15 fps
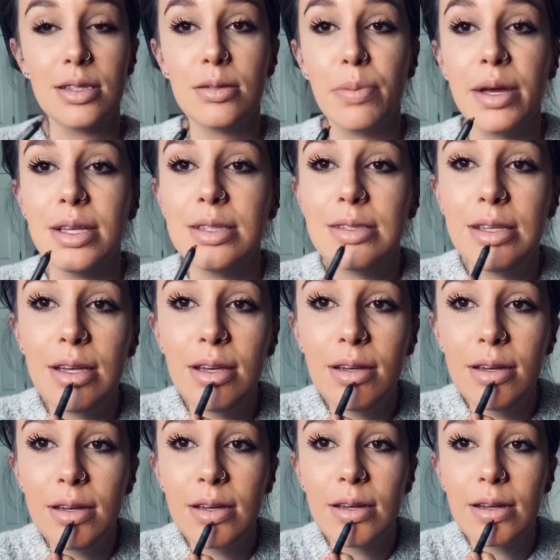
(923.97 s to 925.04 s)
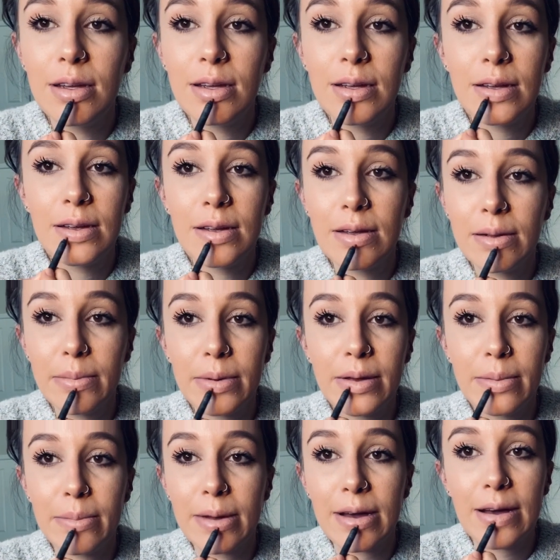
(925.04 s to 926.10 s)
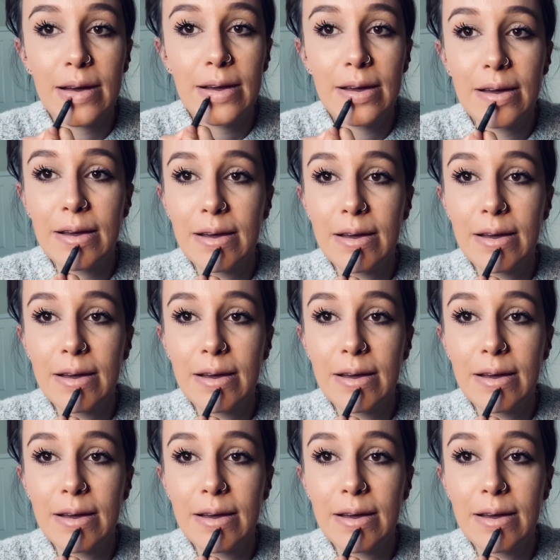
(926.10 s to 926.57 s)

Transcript: Spicy by MAC,